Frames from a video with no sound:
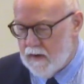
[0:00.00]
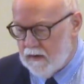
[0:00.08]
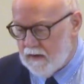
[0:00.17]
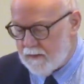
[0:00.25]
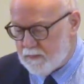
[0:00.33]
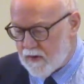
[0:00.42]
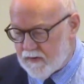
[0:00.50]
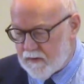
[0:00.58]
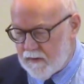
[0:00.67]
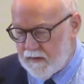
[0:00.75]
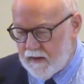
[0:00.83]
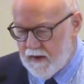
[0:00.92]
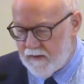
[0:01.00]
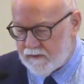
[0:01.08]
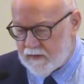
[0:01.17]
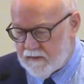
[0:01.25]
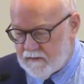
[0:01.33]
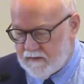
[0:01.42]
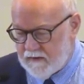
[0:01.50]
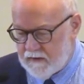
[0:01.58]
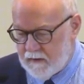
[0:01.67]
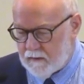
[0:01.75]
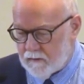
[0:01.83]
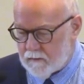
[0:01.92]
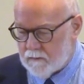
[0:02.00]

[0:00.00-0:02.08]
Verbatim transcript: Let brotherly love continue.